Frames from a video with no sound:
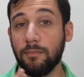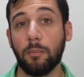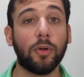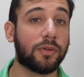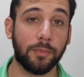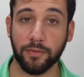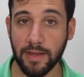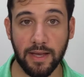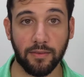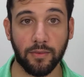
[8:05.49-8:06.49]
multiple
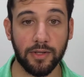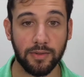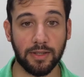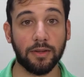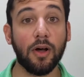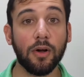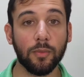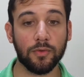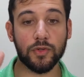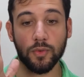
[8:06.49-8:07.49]
sizes, right? You can get long
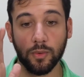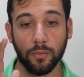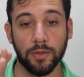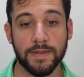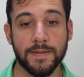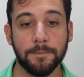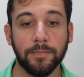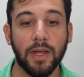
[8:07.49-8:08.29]
ones, short ones.